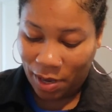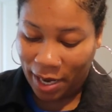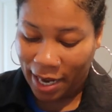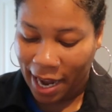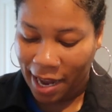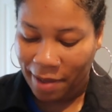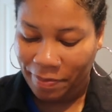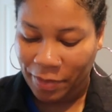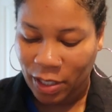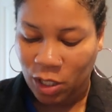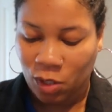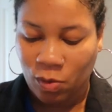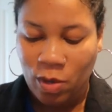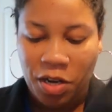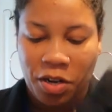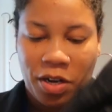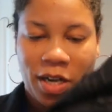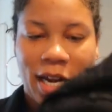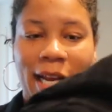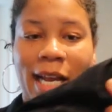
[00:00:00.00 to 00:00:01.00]
I got him the
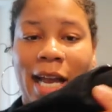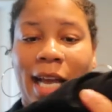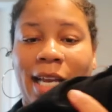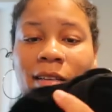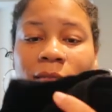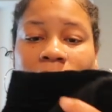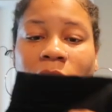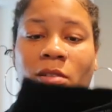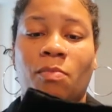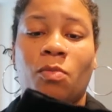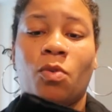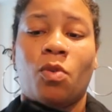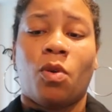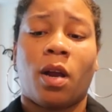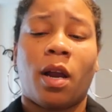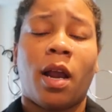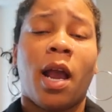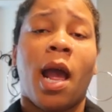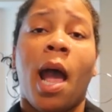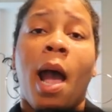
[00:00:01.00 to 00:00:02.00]
sweater and I got him some
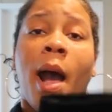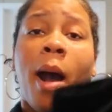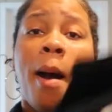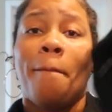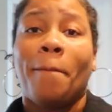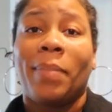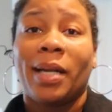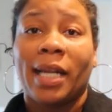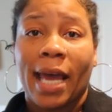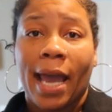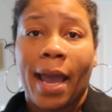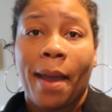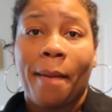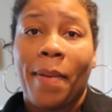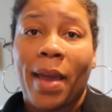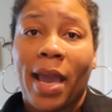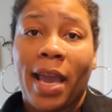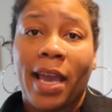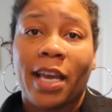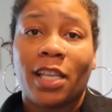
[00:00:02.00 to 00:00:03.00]
more black
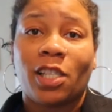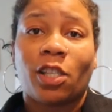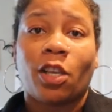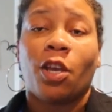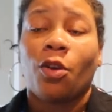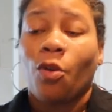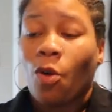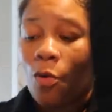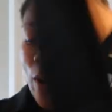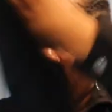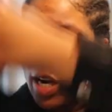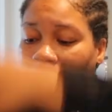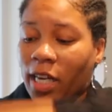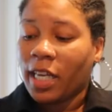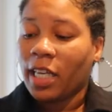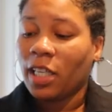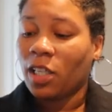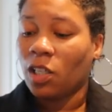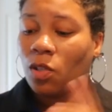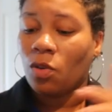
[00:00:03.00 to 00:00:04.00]
pants. So he's gonna wear
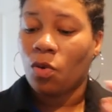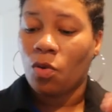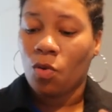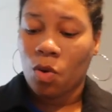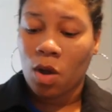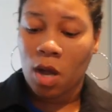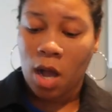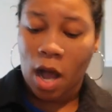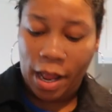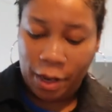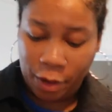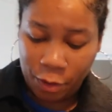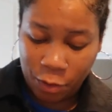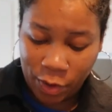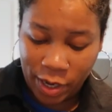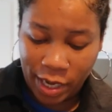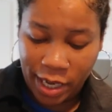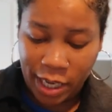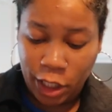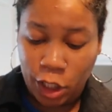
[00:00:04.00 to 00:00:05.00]
this on
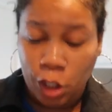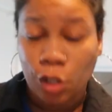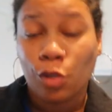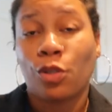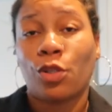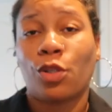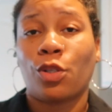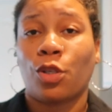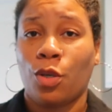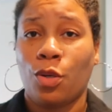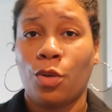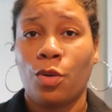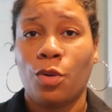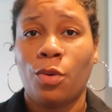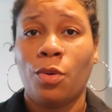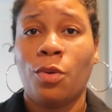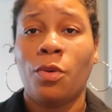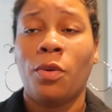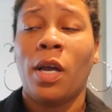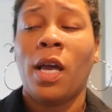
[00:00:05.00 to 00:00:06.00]
Halloween to
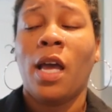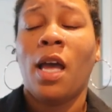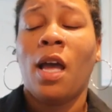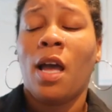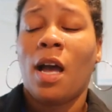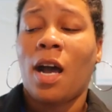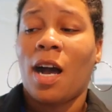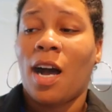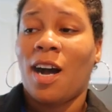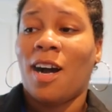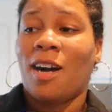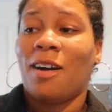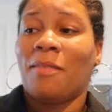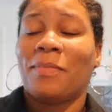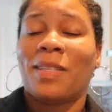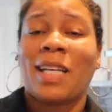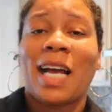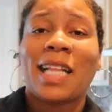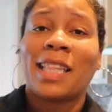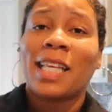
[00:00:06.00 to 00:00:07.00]
school.
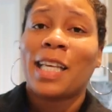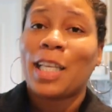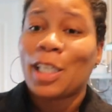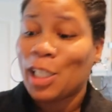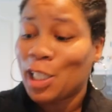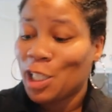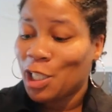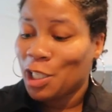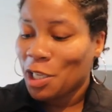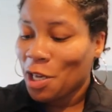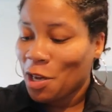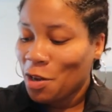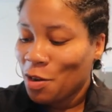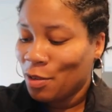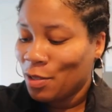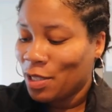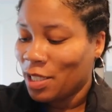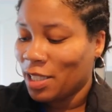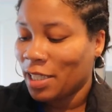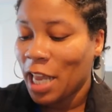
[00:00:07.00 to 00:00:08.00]
Um, I think it's
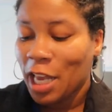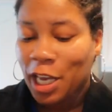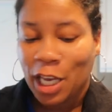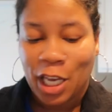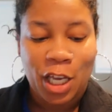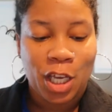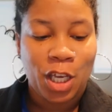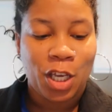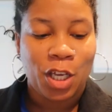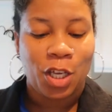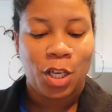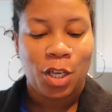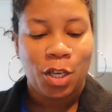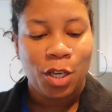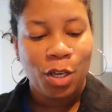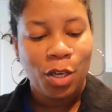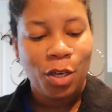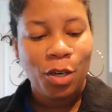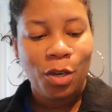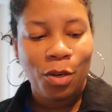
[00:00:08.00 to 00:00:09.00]
so stinking
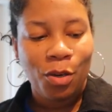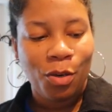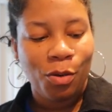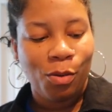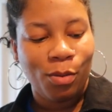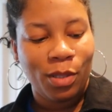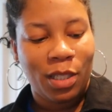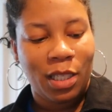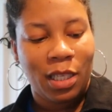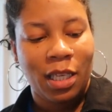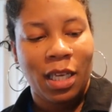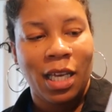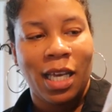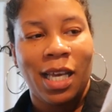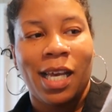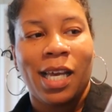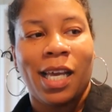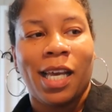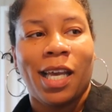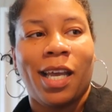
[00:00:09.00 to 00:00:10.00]
cute.
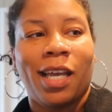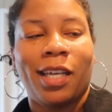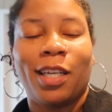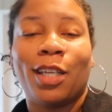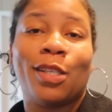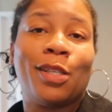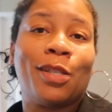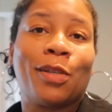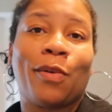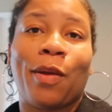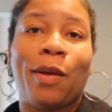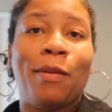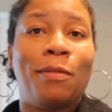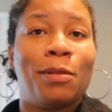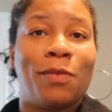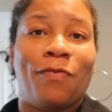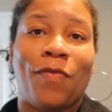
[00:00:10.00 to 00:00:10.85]
It just screams